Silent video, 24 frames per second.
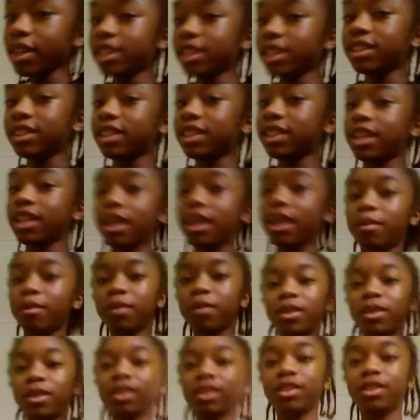And today I'm
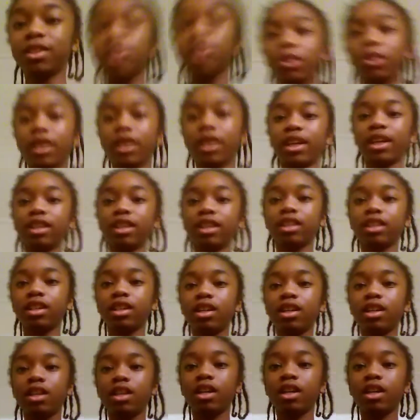gonna do like
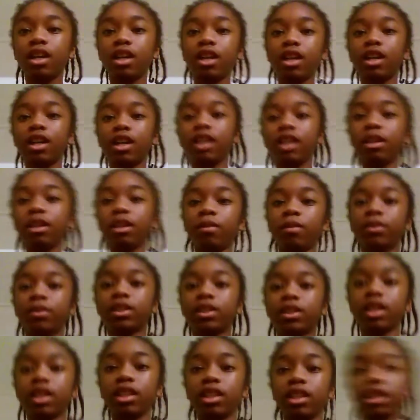a kind of
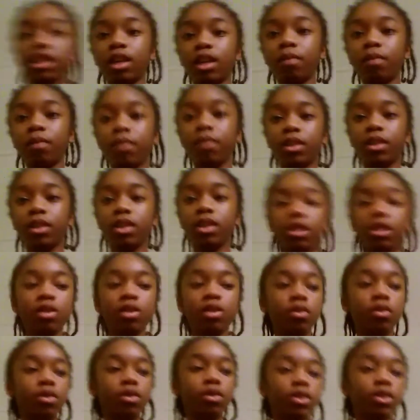skit type
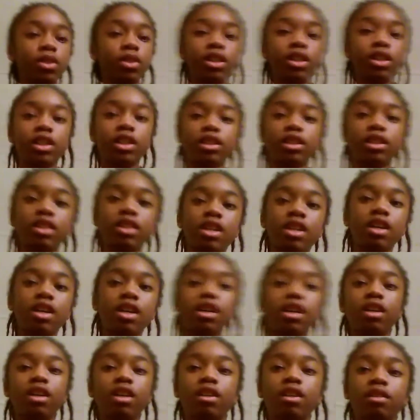video for you guys.
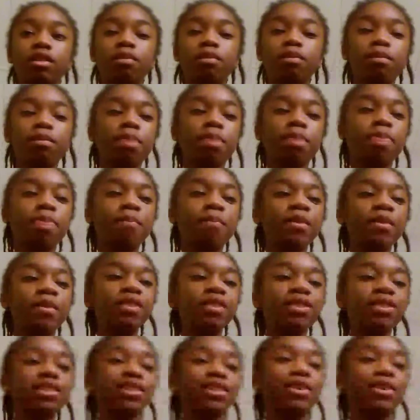Um,
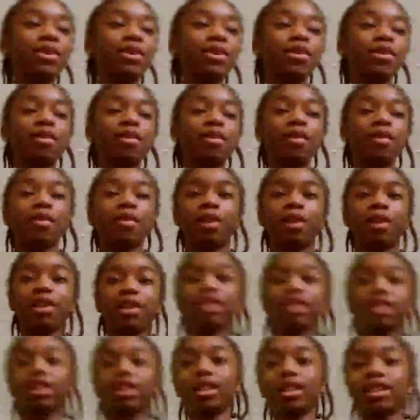so I
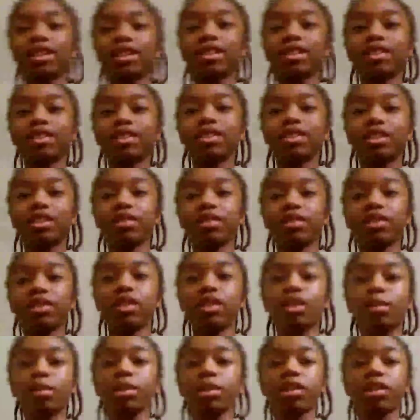decided to do this
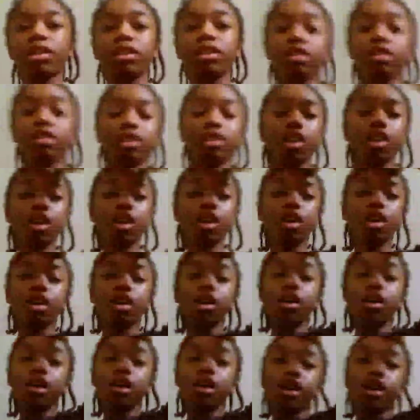video because
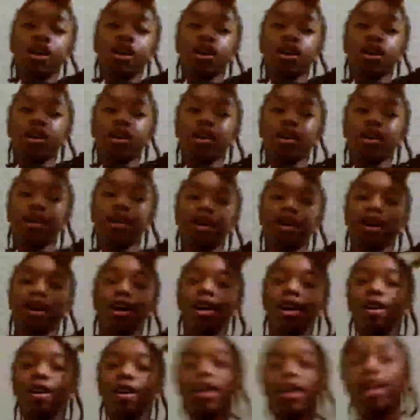
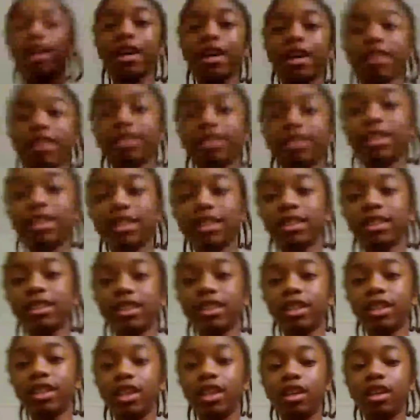I I had a test
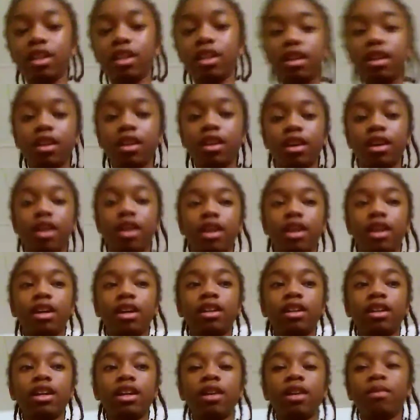today
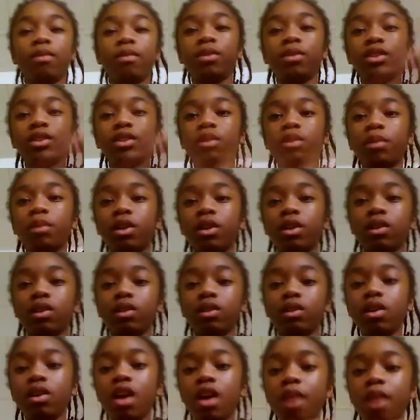and I have one
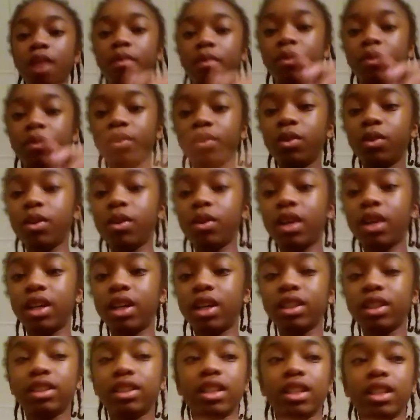tomorrow. But for you
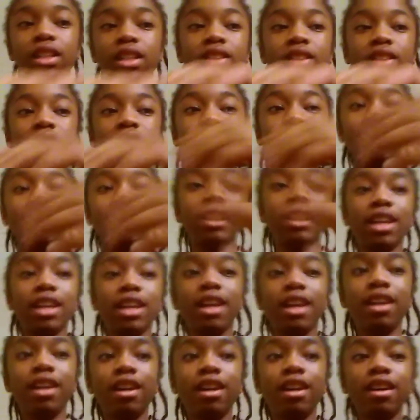guys, that's
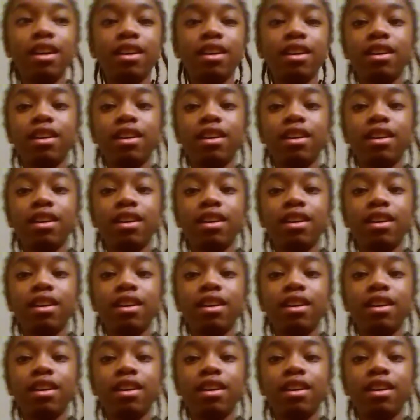today.